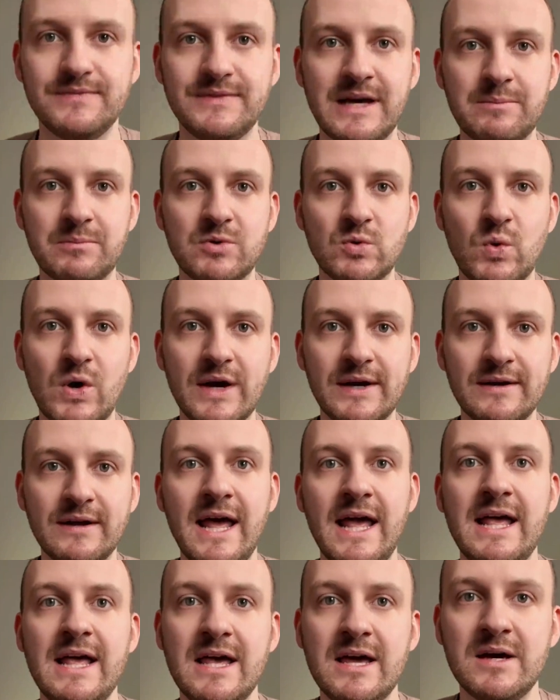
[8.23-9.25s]
Number
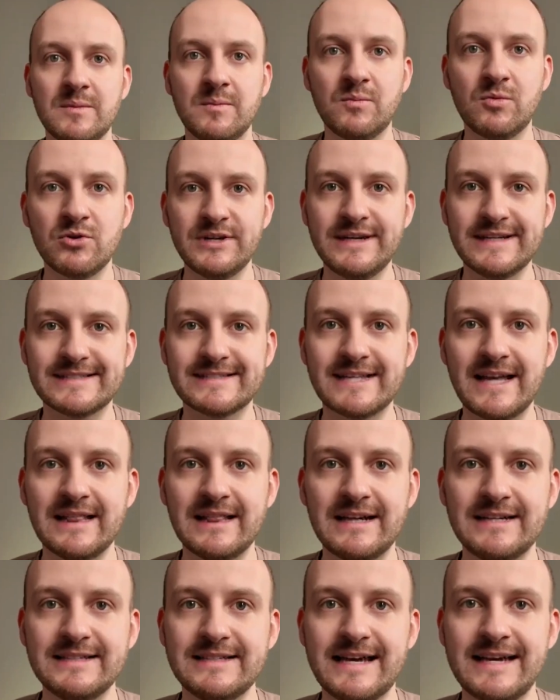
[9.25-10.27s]
one, morning
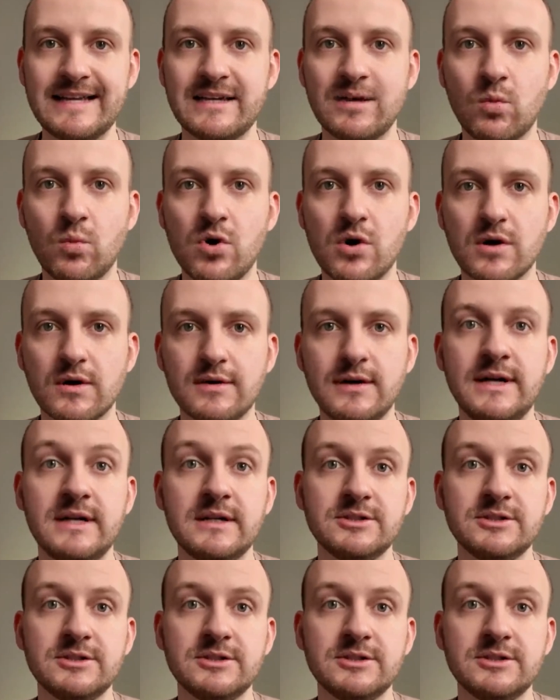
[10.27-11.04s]
sunlight and a walk.